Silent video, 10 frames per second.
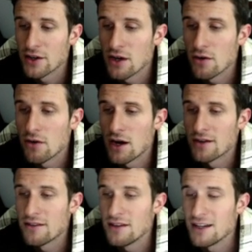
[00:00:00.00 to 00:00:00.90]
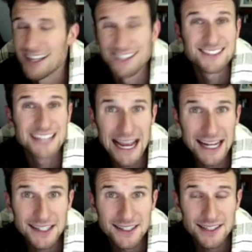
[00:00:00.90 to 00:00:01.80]
go on the
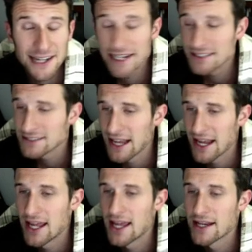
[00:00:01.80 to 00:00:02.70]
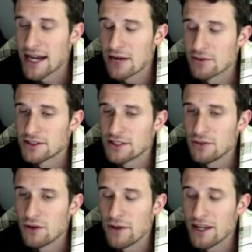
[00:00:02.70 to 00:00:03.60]
attack, guys, and I will see
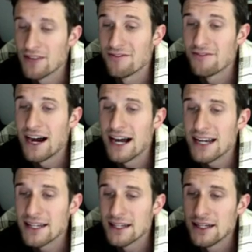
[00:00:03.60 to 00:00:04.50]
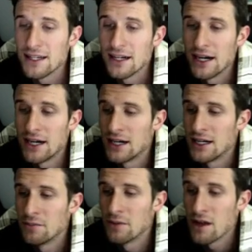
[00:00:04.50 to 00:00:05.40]
what we can find. Um,